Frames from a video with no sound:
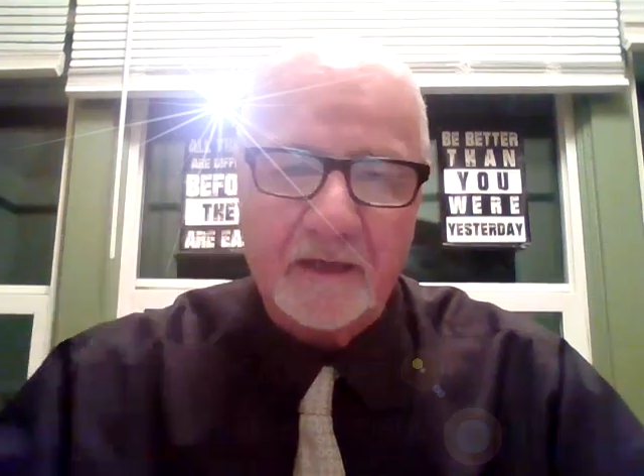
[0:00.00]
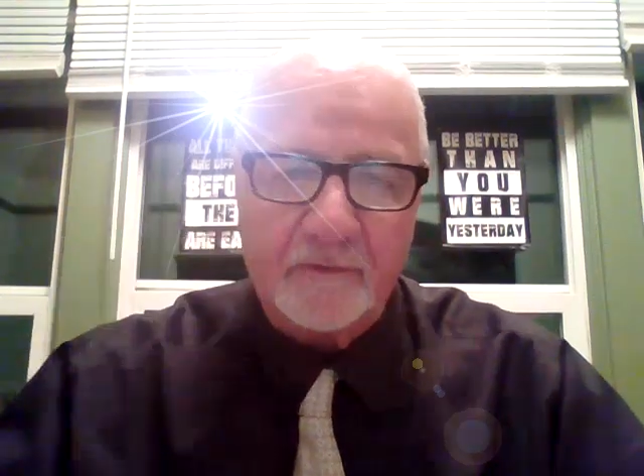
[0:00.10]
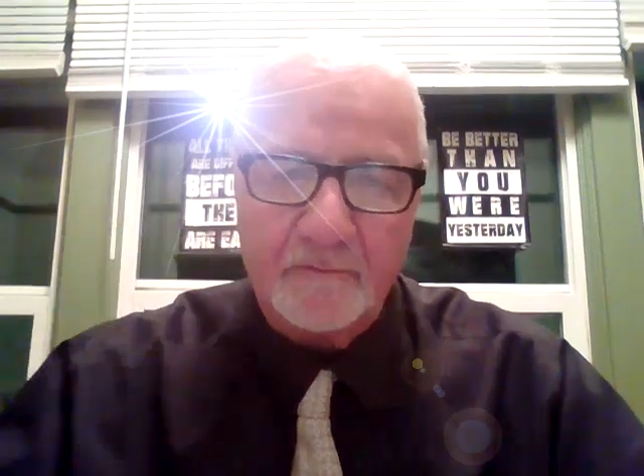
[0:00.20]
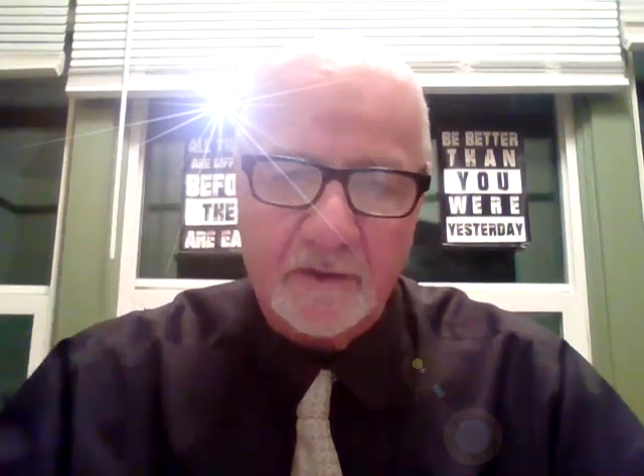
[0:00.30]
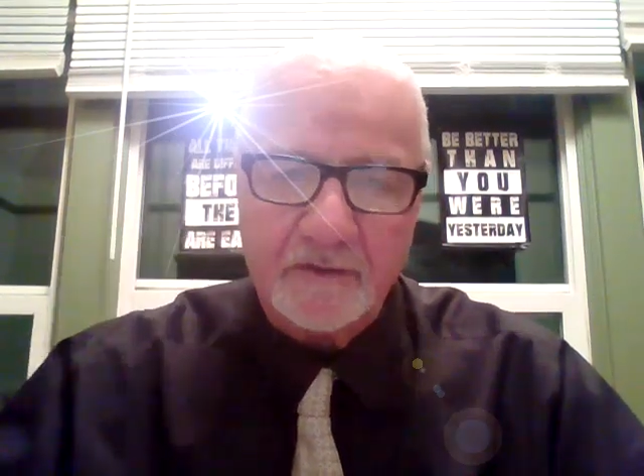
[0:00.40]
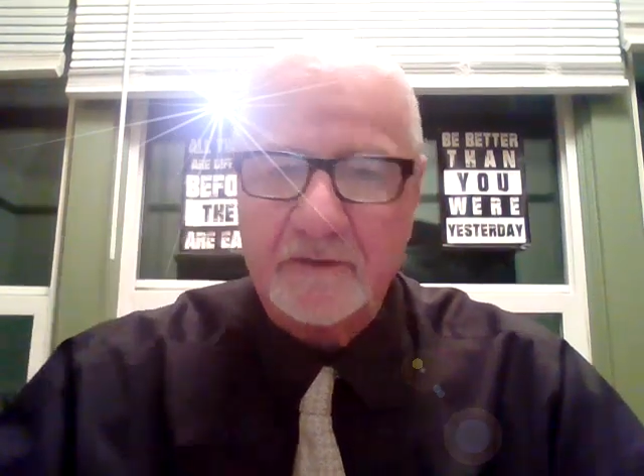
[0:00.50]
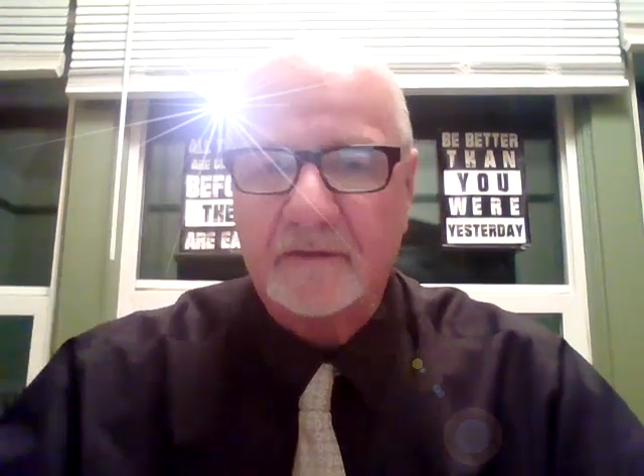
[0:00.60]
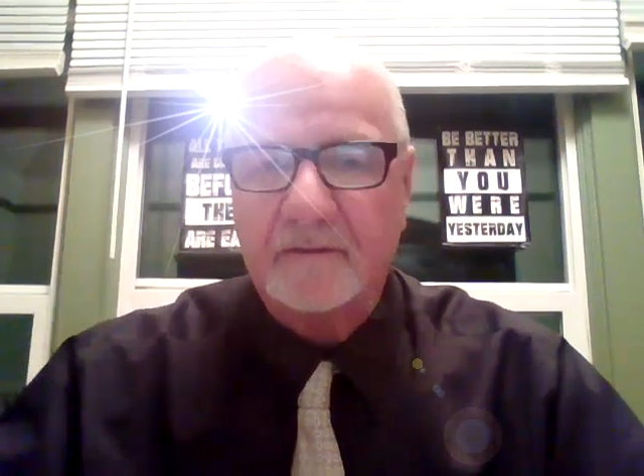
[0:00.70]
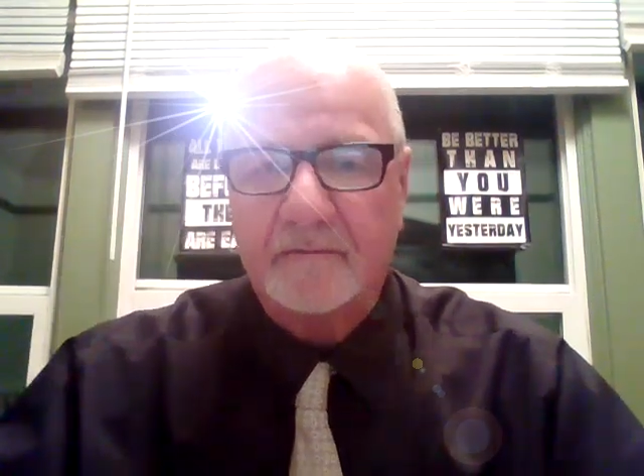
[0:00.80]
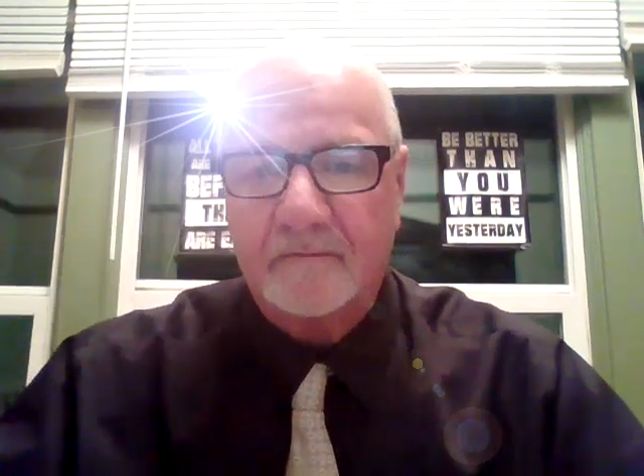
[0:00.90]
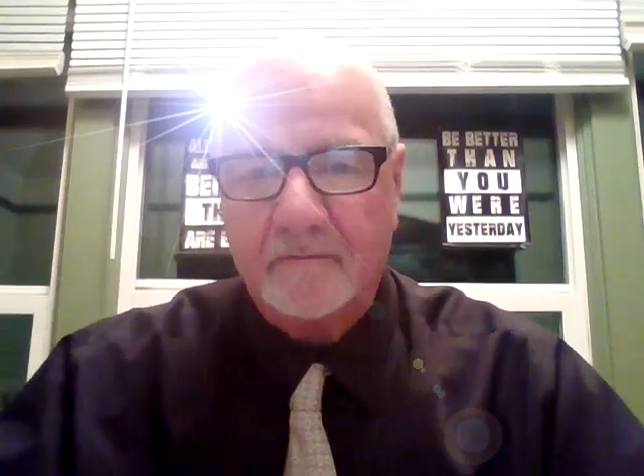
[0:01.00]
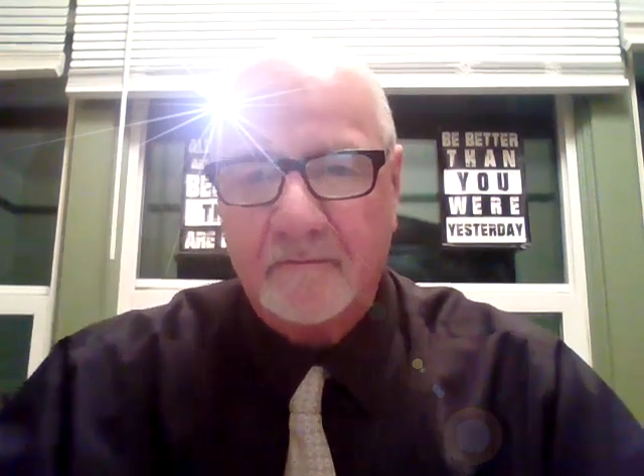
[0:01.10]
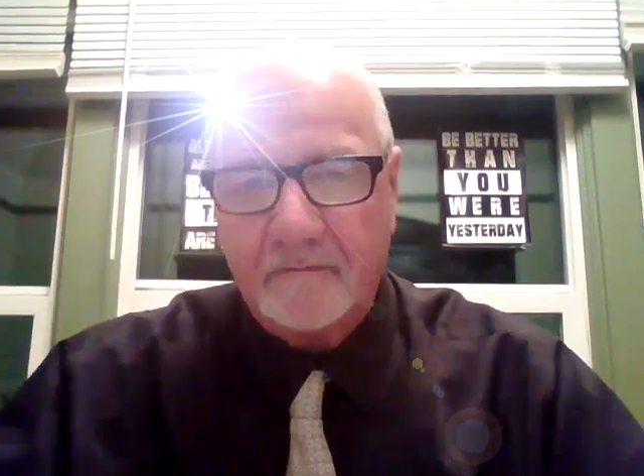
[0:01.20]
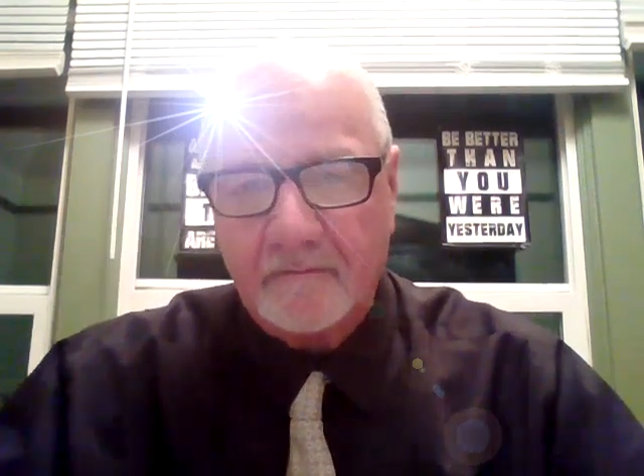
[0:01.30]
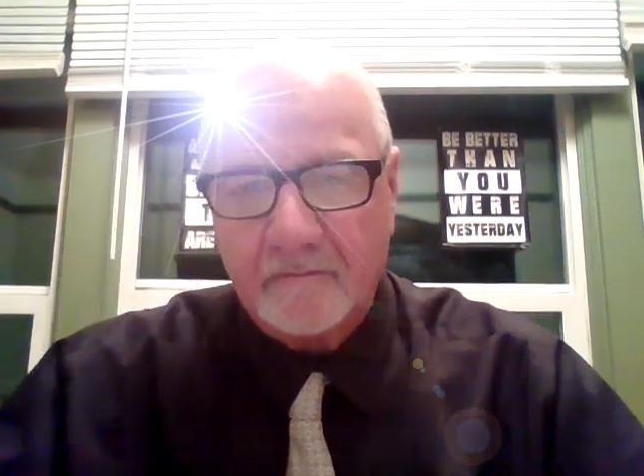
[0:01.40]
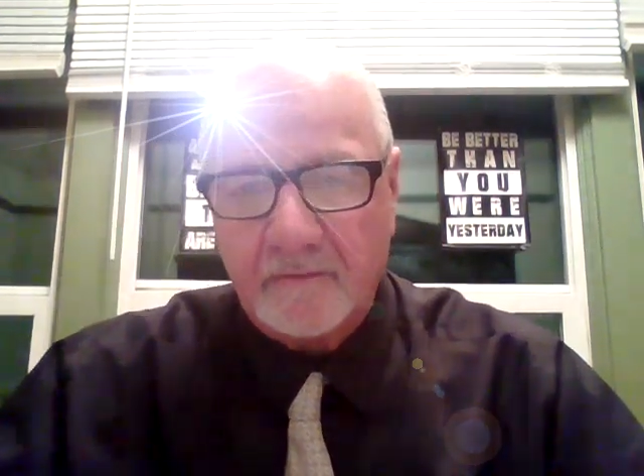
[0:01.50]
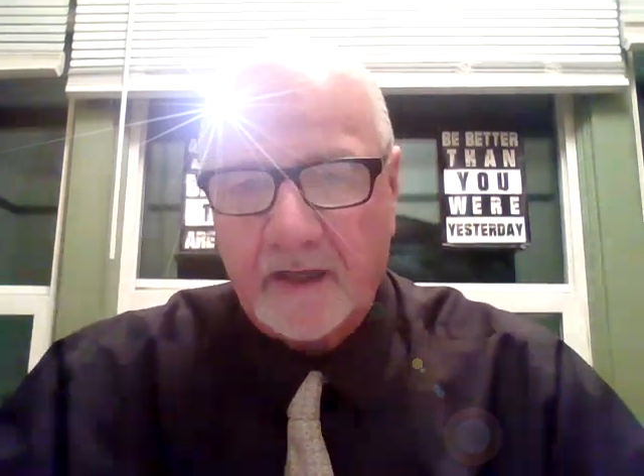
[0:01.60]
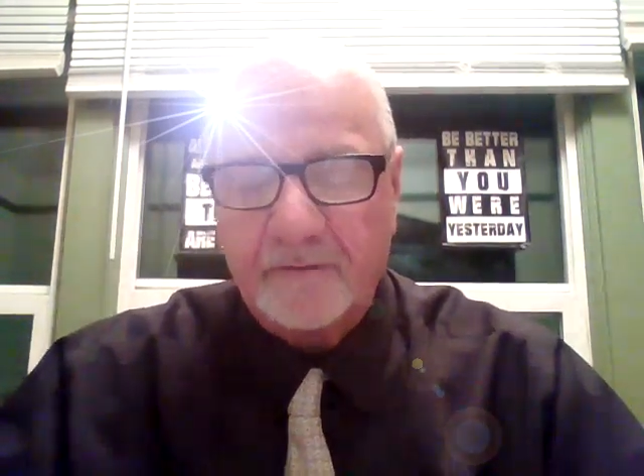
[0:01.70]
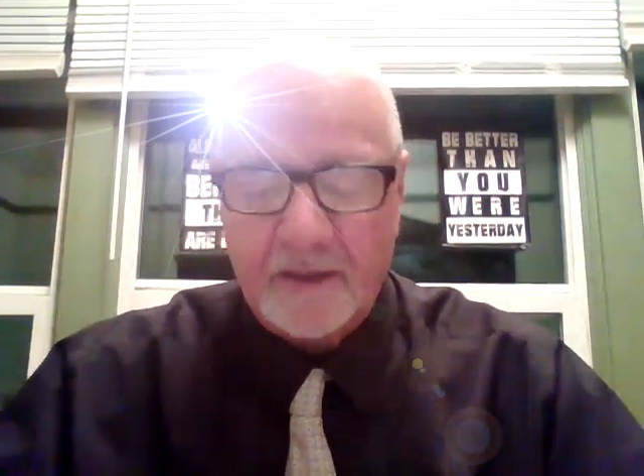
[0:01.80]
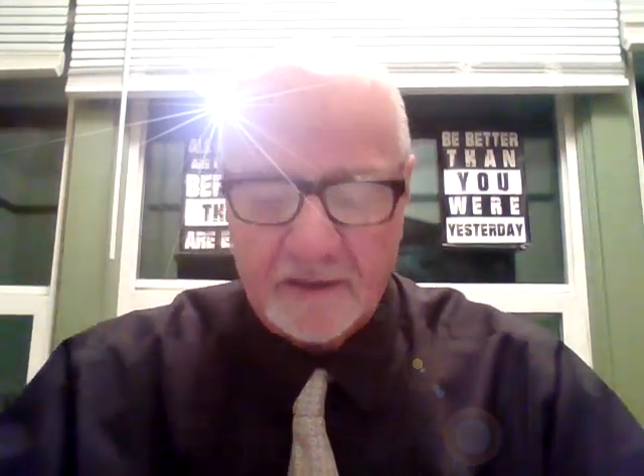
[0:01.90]
months.
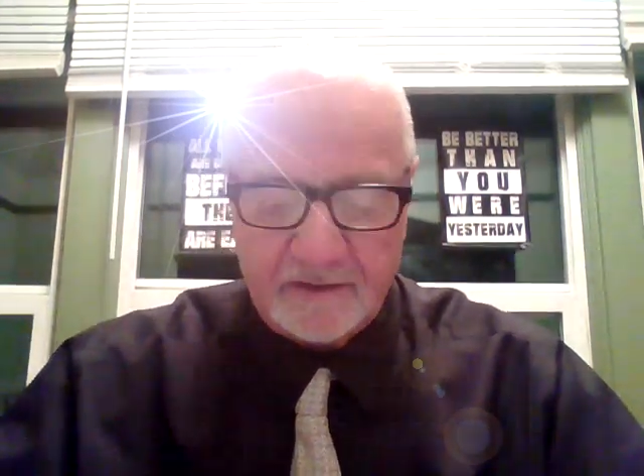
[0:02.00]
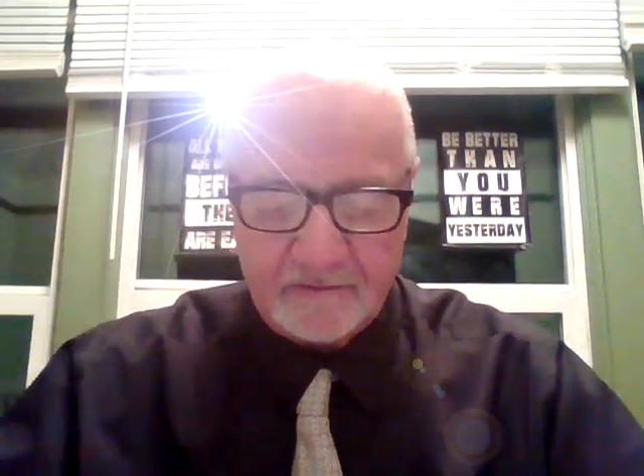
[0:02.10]
I've had it